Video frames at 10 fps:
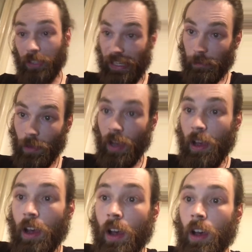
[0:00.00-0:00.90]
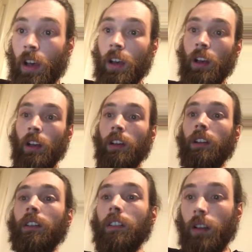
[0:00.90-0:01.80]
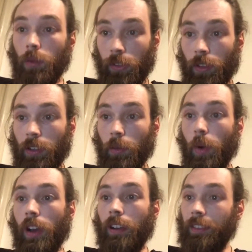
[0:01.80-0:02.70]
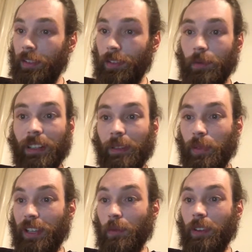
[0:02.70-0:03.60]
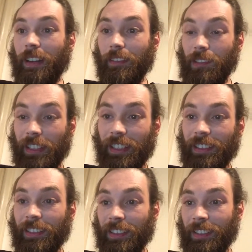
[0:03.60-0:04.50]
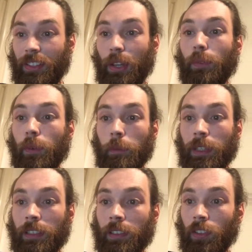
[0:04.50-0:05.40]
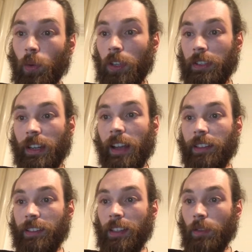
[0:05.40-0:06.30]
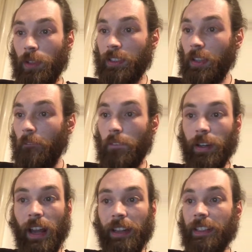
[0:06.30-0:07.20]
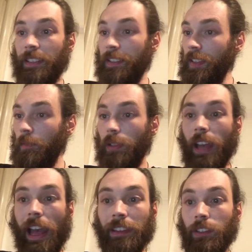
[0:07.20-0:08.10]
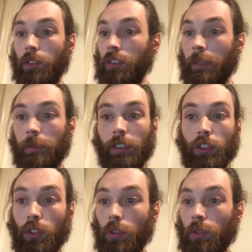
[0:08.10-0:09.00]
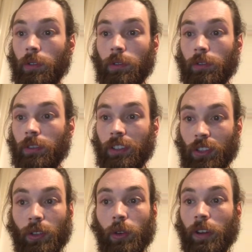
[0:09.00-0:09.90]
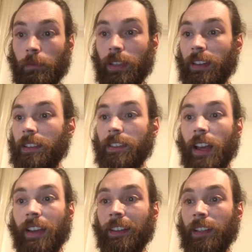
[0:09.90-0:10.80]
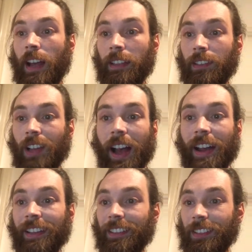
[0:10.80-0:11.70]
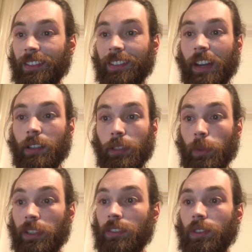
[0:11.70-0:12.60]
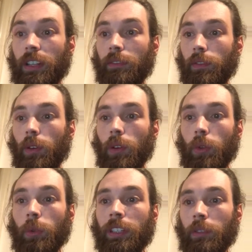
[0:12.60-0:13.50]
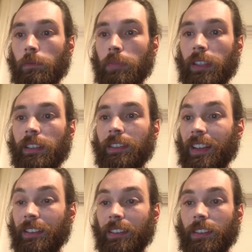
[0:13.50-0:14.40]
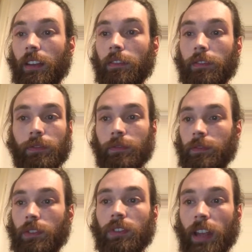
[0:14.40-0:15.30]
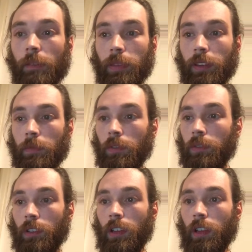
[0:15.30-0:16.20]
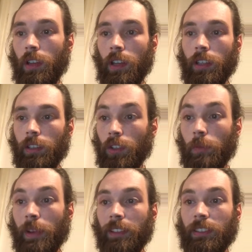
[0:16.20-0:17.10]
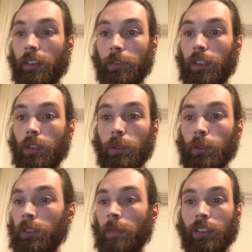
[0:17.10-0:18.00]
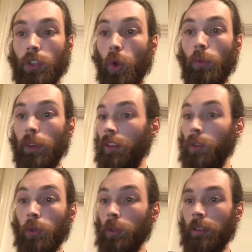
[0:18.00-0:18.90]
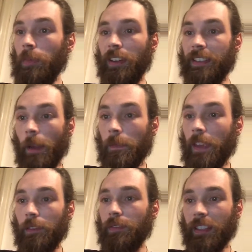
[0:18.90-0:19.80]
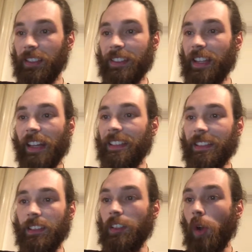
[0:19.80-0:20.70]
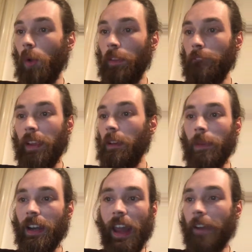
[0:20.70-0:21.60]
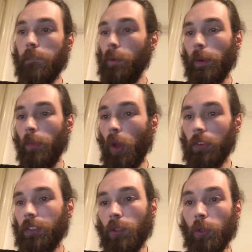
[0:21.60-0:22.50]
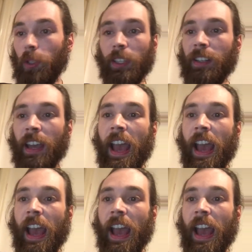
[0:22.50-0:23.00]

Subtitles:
deep, it was all the world as it really be would ever again then see for me. So what did I see when something like the seed began to creep the tune? You know, I'd be that silent guy to hide in some scary retreat for a loony to be, saying stuff to scare people. You know, myself included, my soul felt looted, but it sometimes feels like this is the only thing in my life where I'm not deluded.